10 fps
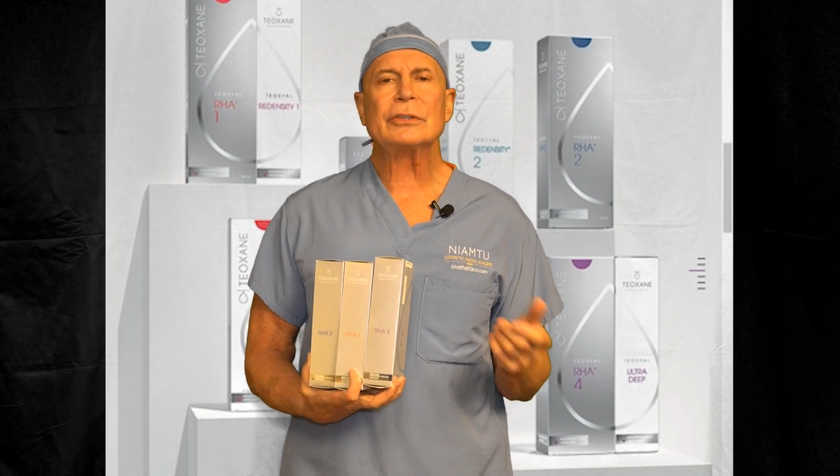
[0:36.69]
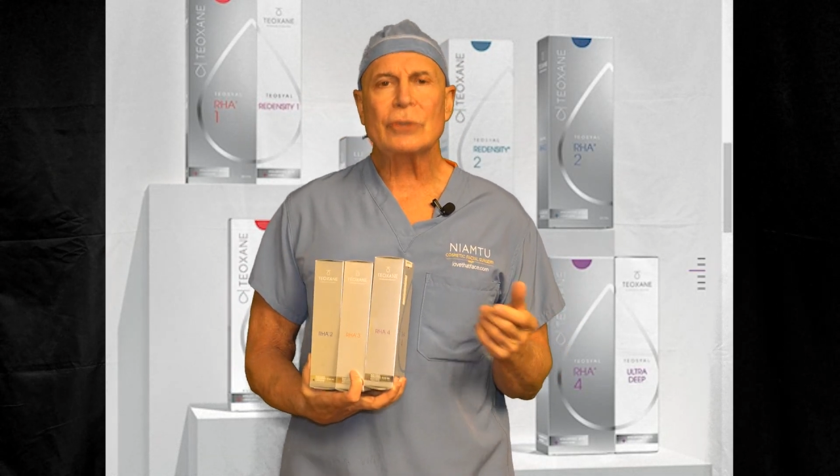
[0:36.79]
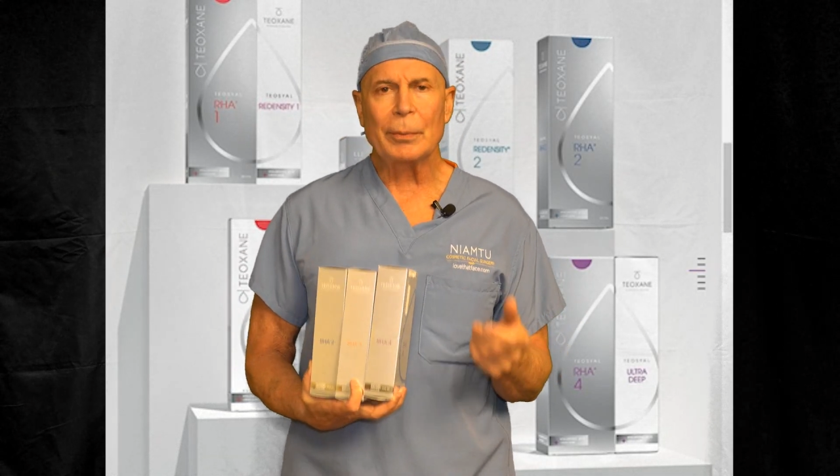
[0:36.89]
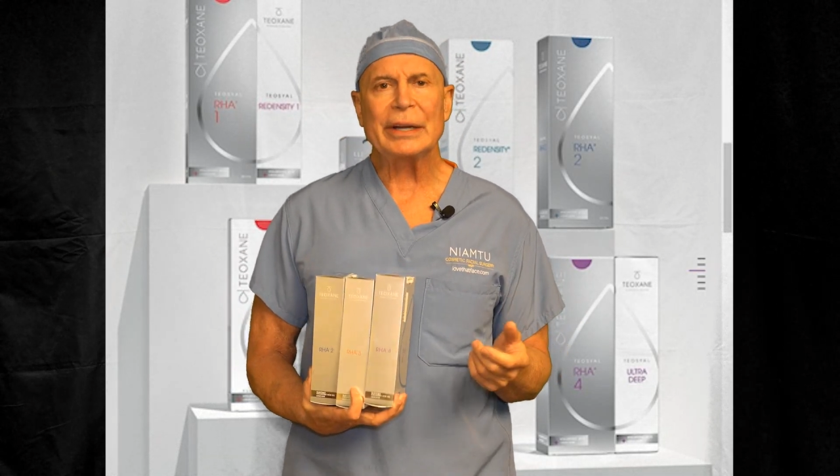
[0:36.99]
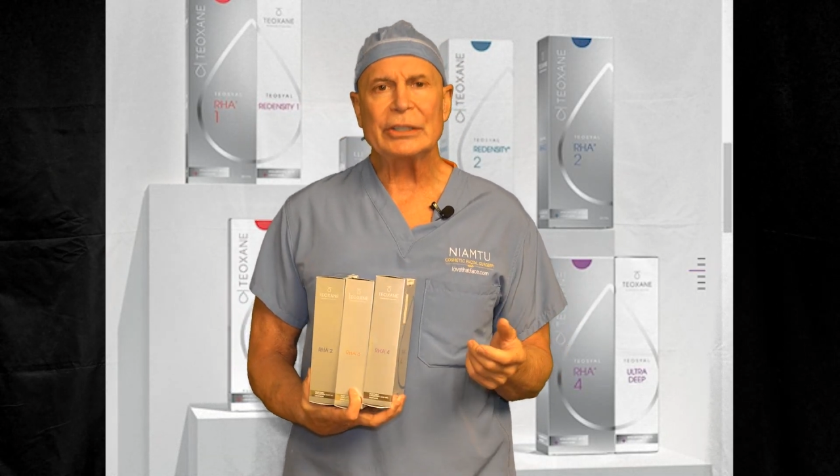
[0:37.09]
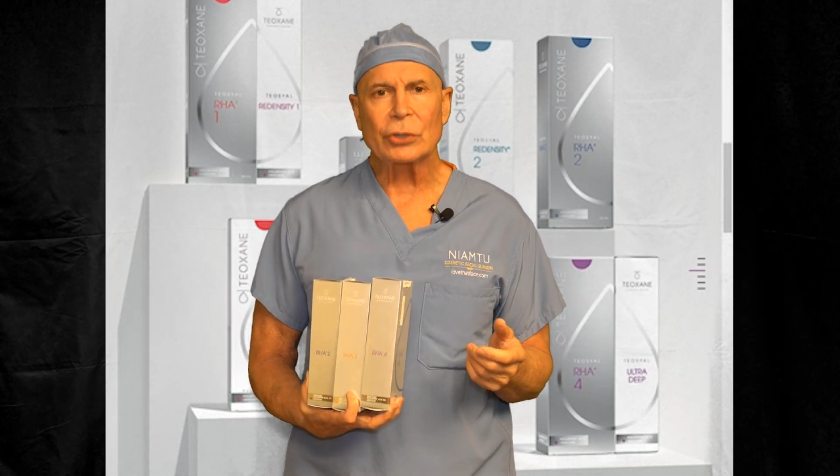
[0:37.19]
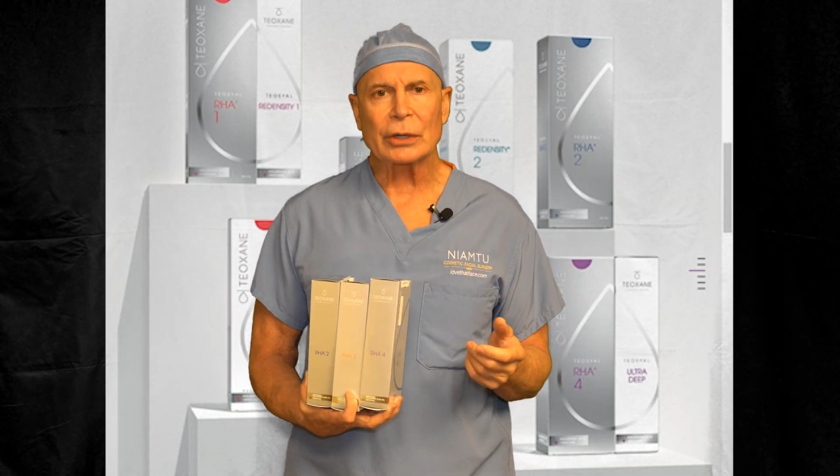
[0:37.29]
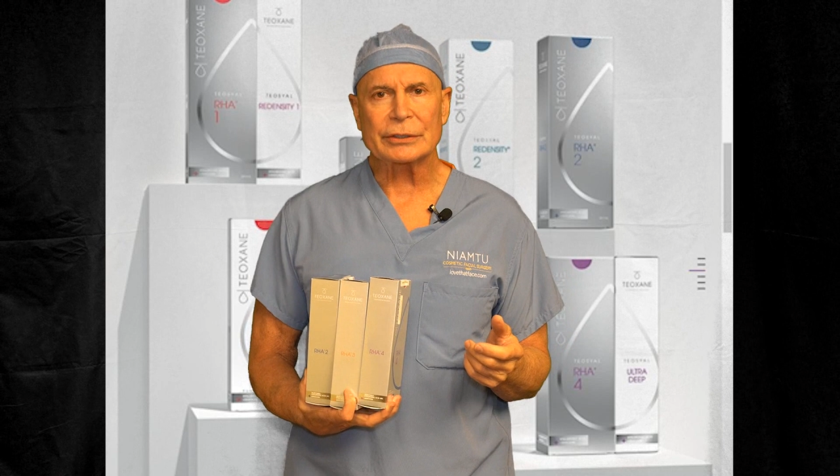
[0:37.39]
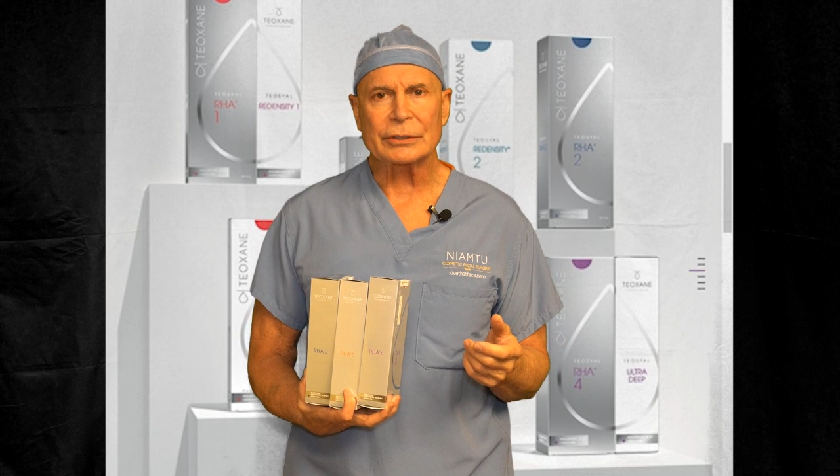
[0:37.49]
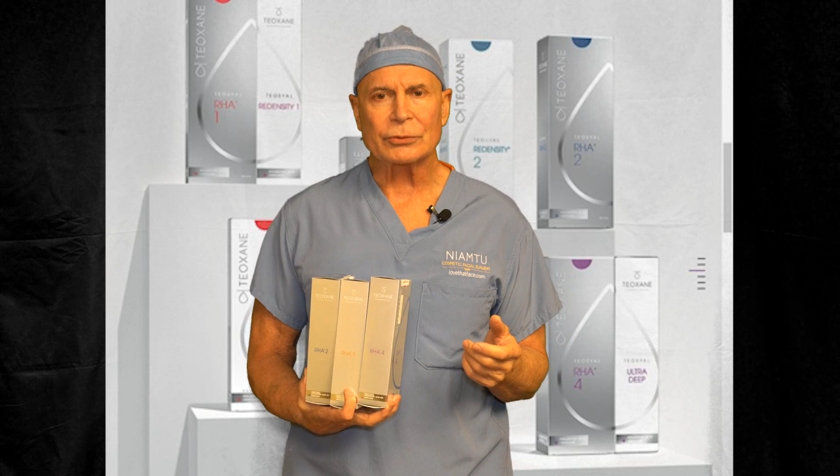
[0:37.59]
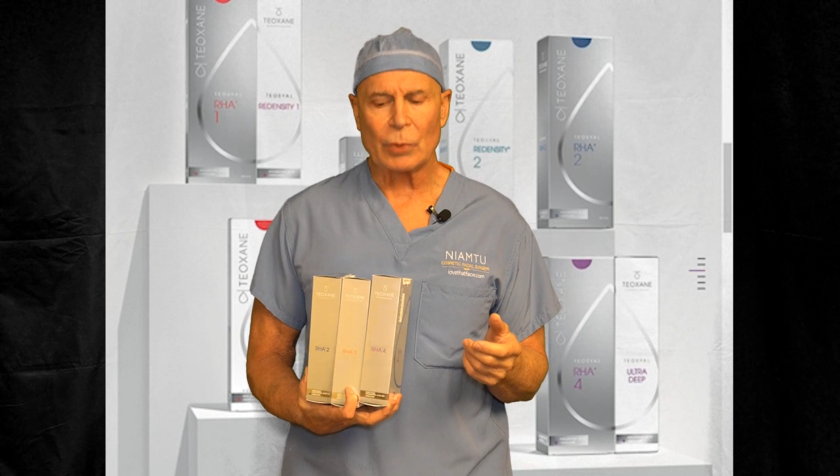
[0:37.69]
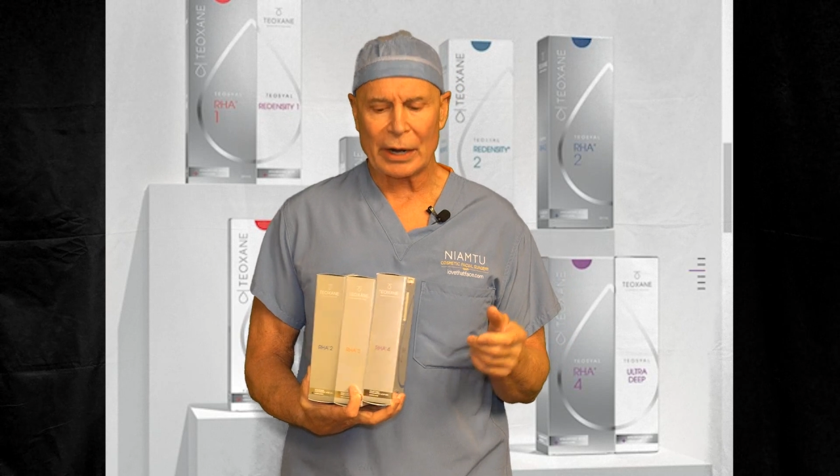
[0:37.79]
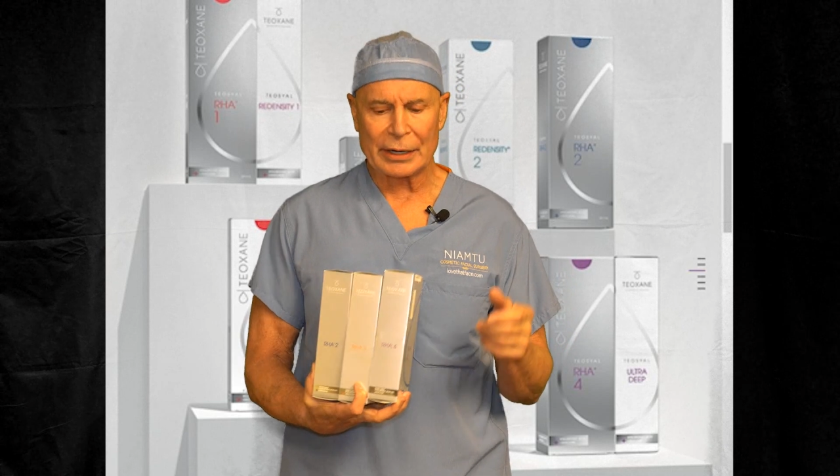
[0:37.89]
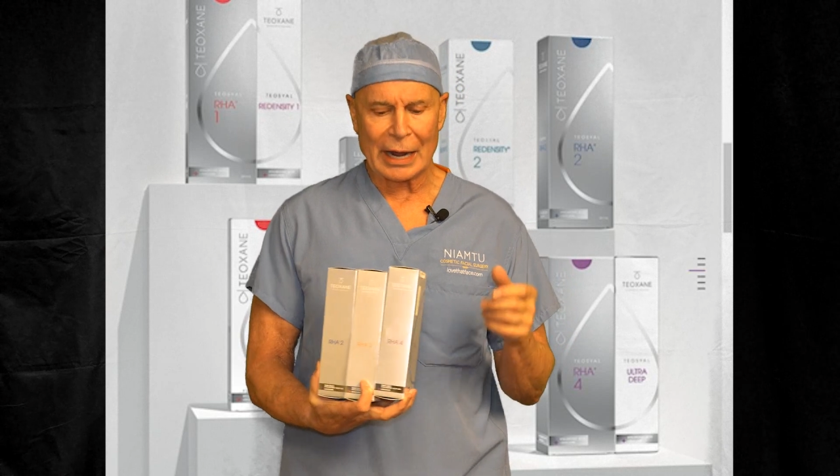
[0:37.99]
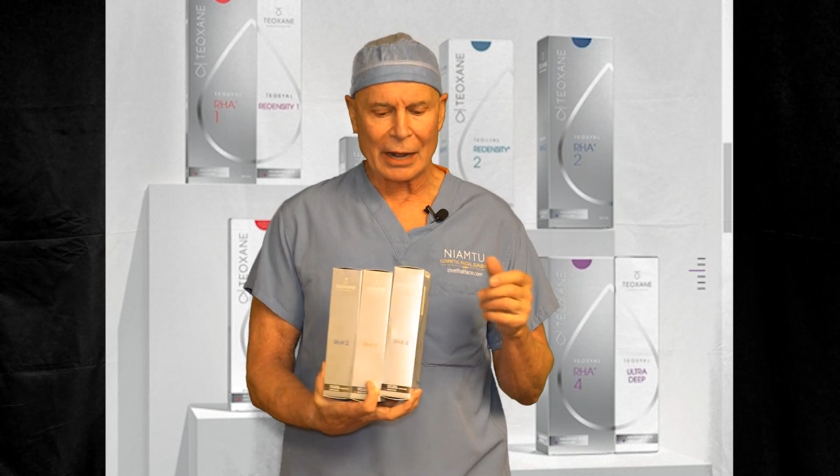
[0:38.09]
so many choices
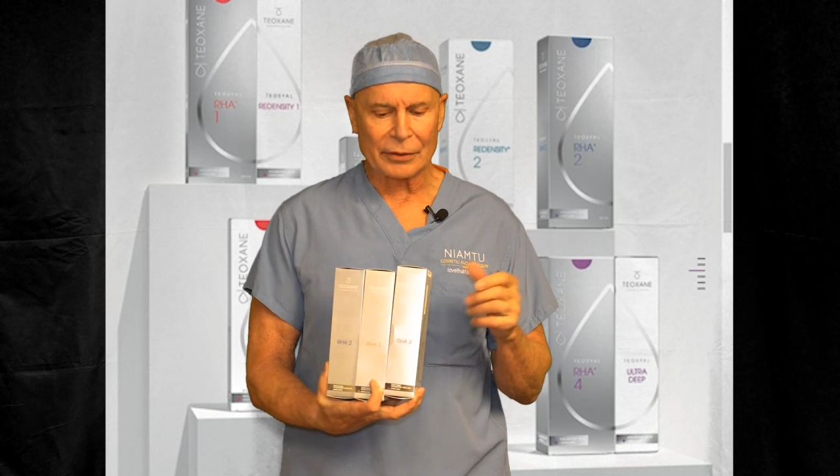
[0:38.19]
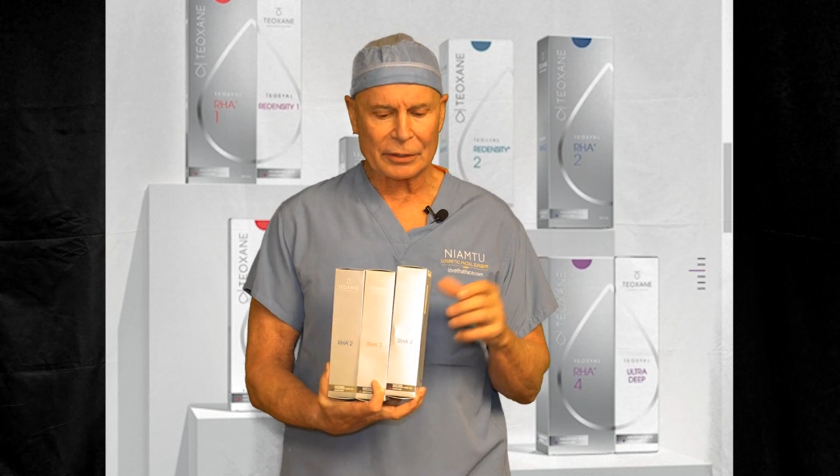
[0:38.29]
right now.